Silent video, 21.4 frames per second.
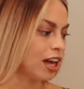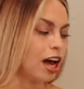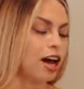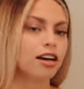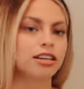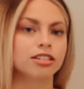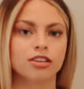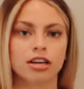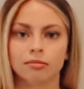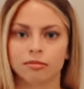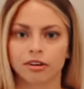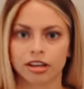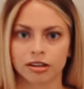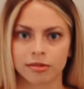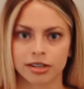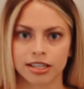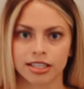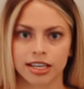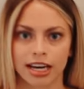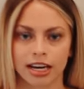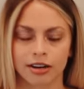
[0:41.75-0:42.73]
Also, I'm gonna
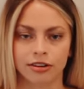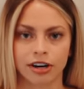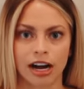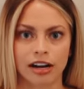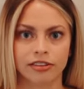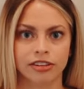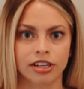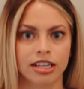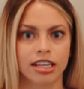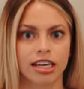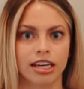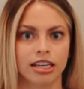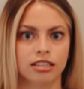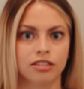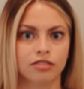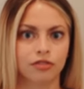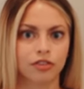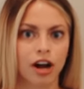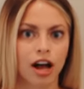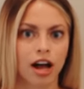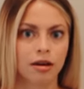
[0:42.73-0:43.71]
be saying where everything is
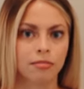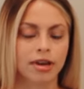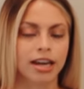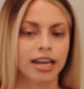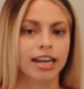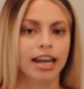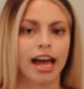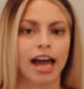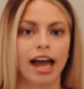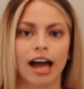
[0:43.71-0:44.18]
from and